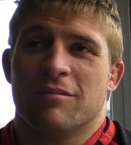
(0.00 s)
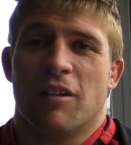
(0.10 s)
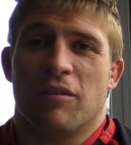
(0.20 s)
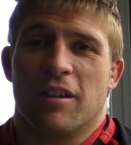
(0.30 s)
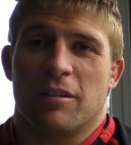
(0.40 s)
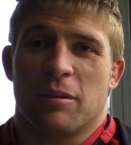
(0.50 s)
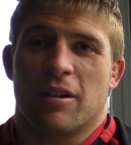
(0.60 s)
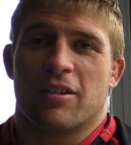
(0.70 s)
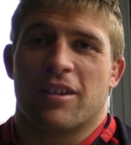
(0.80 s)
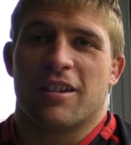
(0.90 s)
Loved it, to be
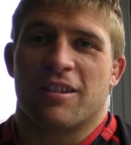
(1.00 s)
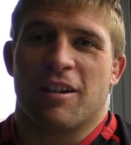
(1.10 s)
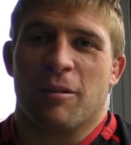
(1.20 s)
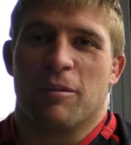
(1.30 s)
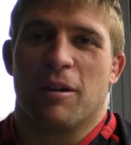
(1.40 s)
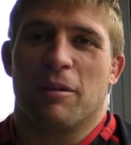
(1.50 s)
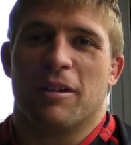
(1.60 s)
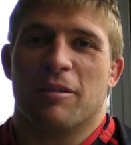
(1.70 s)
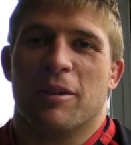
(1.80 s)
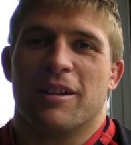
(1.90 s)
honest. It gets you hyped up a
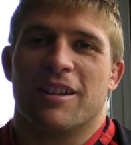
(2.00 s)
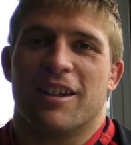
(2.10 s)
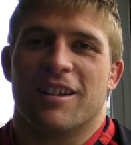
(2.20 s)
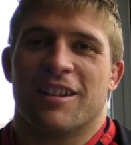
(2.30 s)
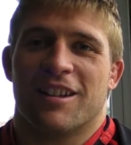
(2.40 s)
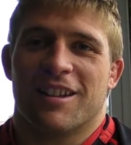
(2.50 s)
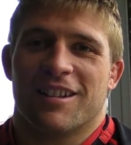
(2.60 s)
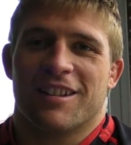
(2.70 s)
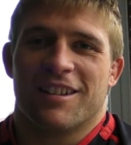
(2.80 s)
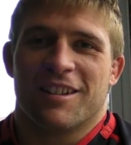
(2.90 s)
little bit, yeah.
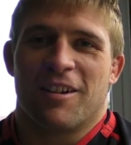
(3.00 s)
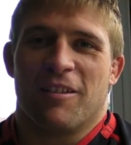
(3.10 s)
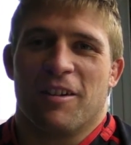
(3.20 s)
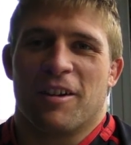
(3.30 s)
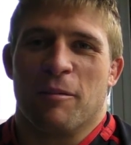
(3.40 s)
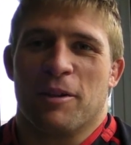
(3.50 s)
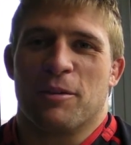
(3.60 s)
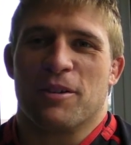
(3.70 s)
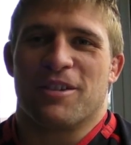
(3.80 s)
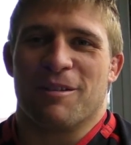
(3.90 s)
Got me
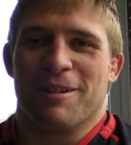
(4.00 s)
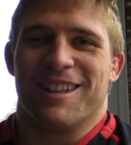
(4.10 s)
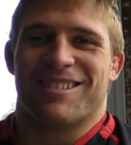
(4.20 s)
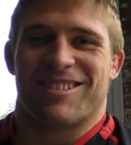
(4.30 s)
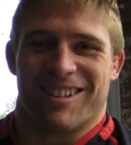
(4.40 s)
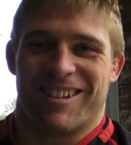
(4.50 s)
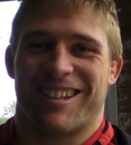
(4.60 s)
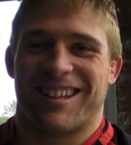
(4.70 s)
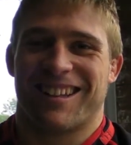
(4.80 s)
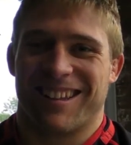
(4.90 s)
twitching a bit, so
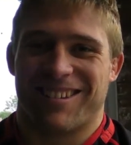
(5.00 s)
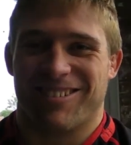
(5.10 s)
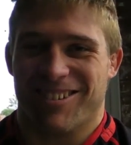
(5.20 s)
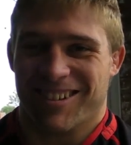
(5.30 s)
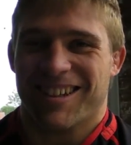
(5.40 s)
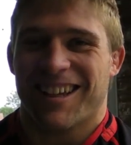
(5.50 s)
that's always good.